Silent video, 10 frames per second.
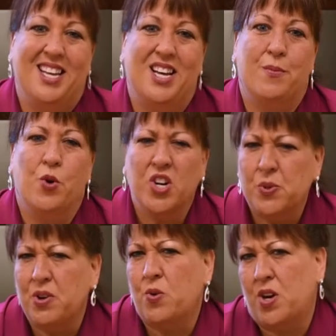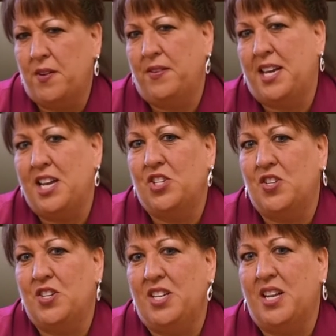A mortgage
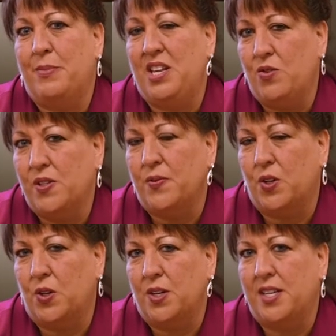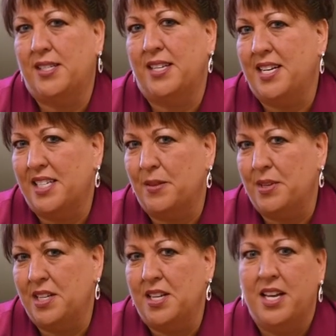pre-qualification can be useful as an
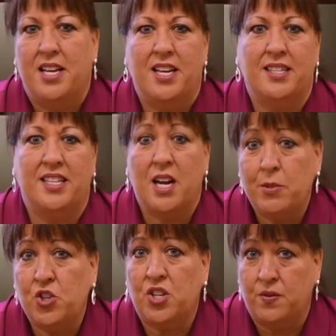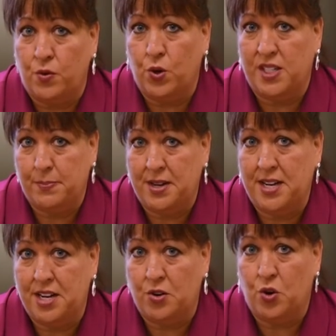estimate as to how much you can afford to spend
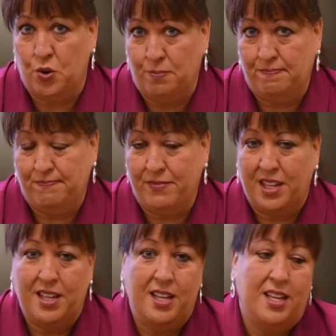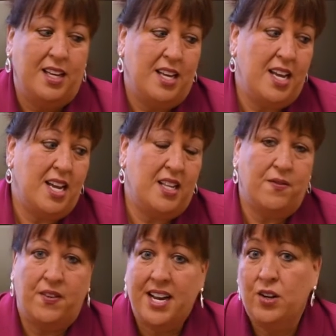on your home. And the
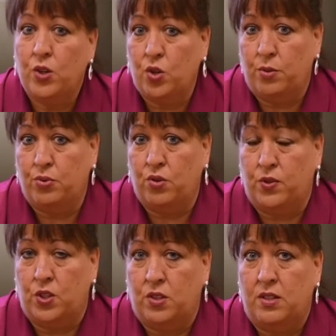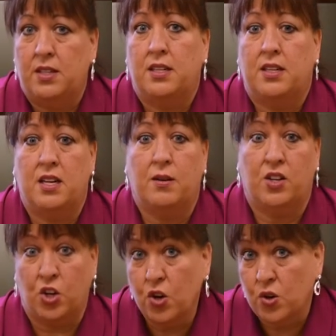final loan approval
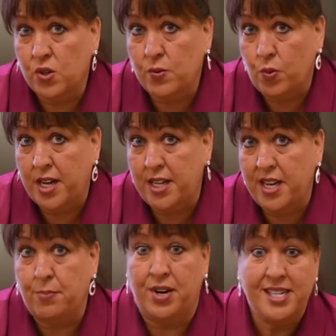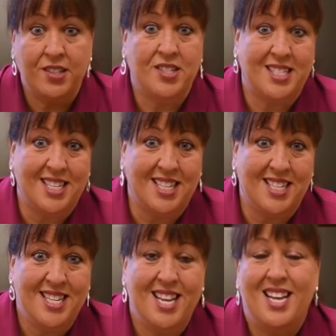occurs when the appraisal is
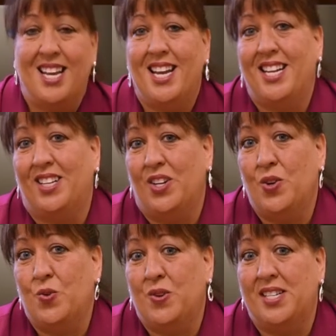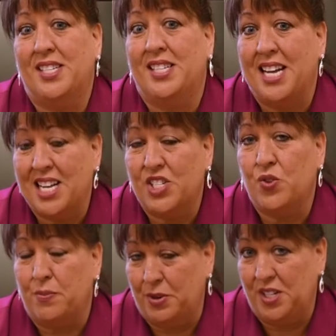done and a loan is attached
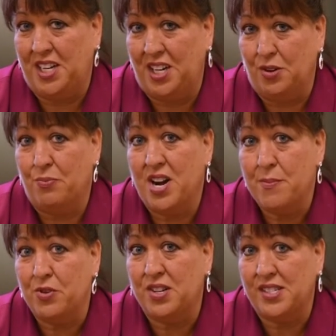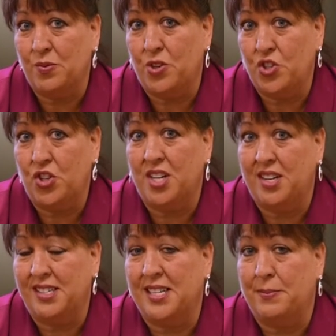to a particular property. So once you get
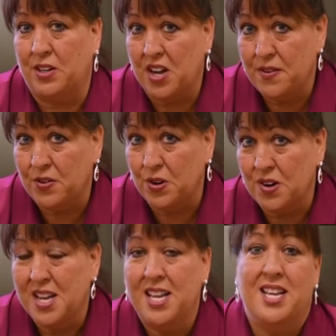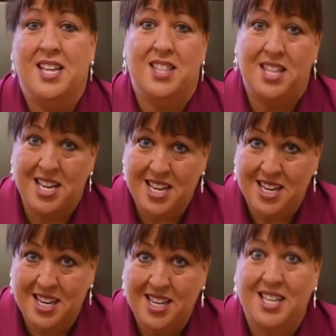an accepted offer,
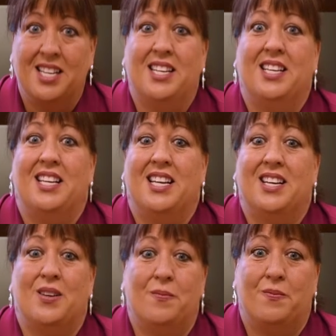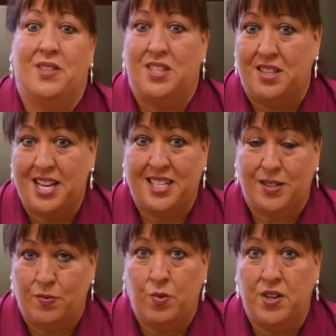then
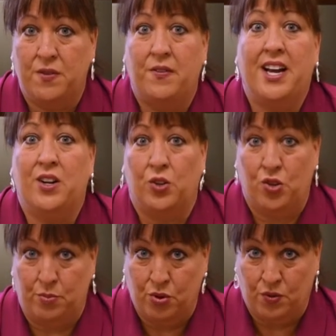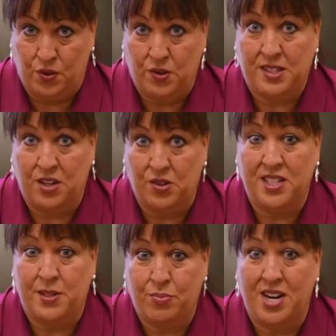that's when the final loan approval starts
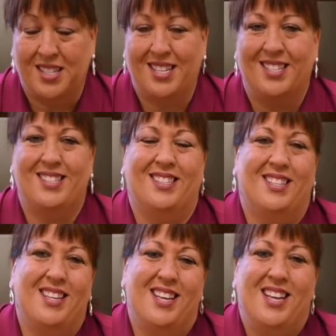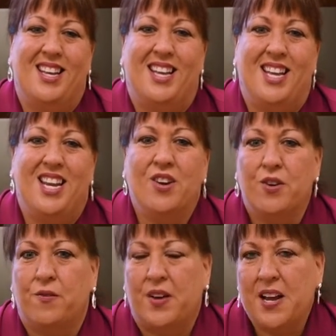its process. And
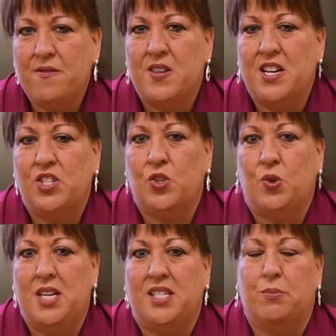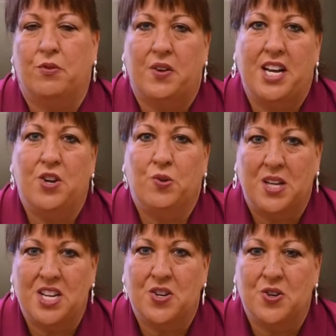here are 5 things you'll need to provide your
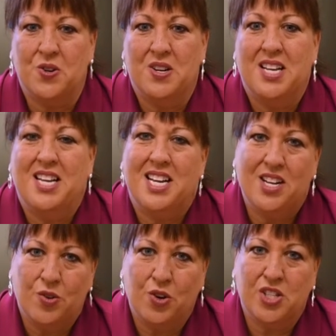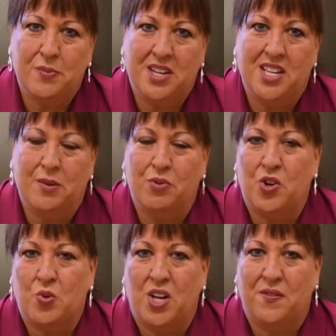lender in order to begin the
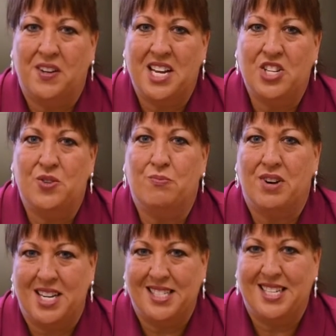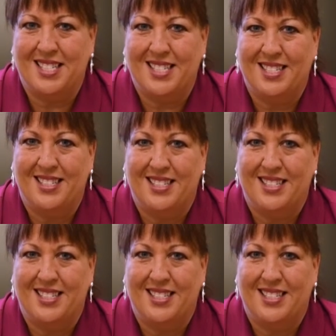pre-qualification process.